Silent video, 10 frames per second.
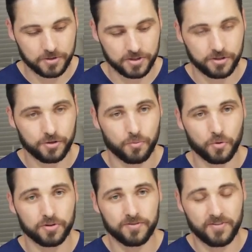which is a little
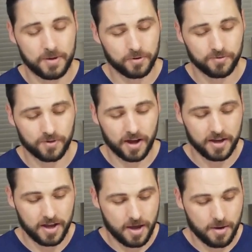more than the
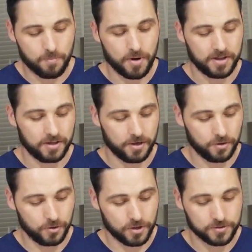Vaporfly. But
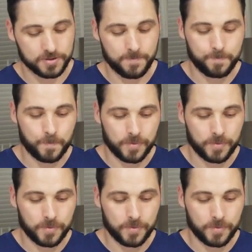who knows?